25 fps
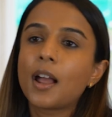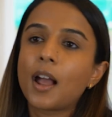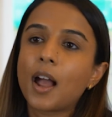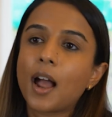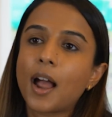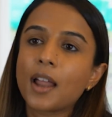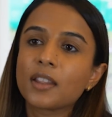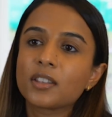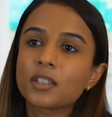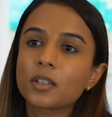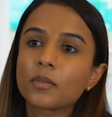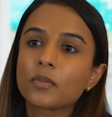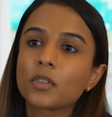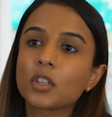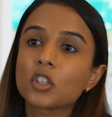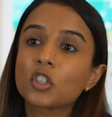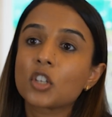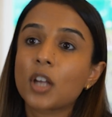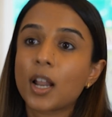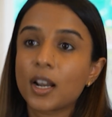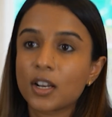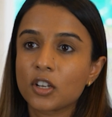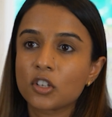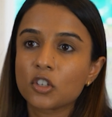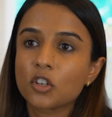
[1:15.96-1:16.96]
and some of the
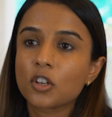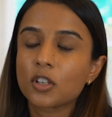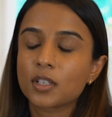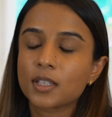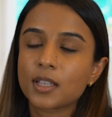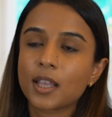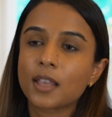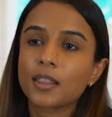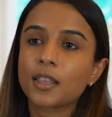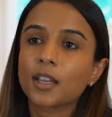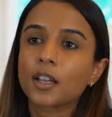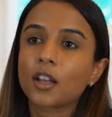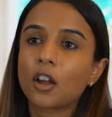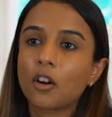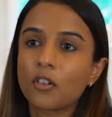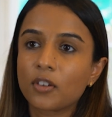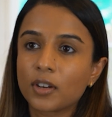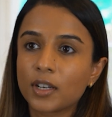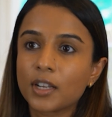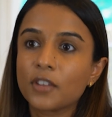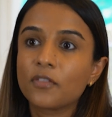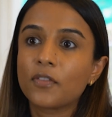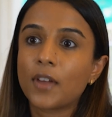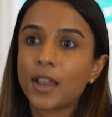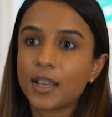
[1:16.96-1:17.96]
challenges that they're
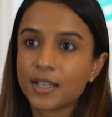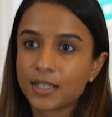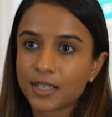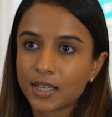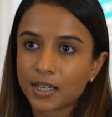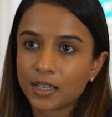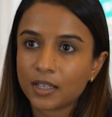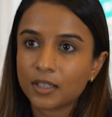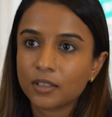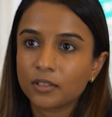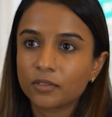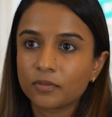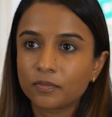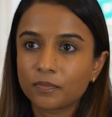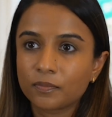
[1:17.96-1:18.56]
currently facing.